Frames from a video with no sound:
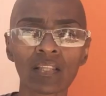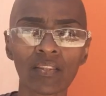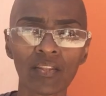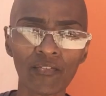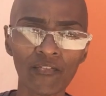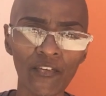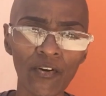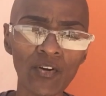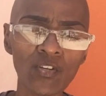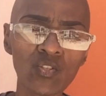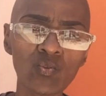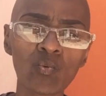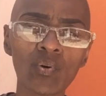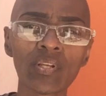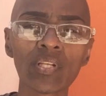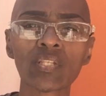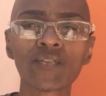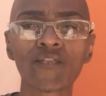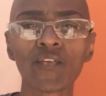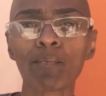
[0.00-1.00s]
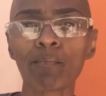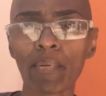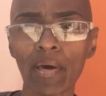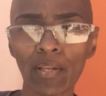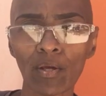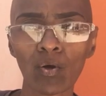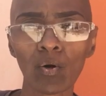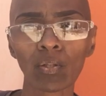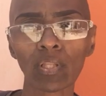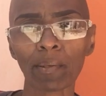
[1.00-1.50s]
The first one is for
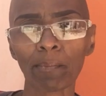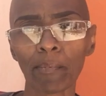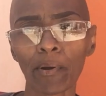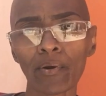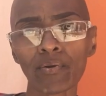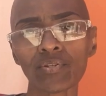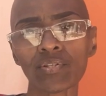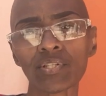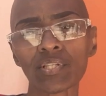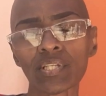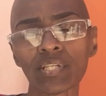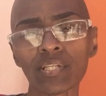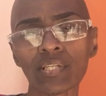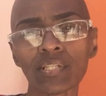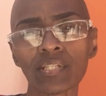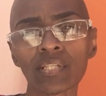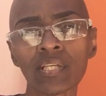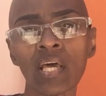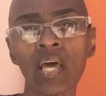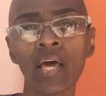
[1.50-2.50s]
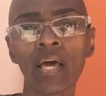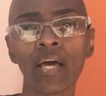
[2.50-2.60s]
medical emergencies.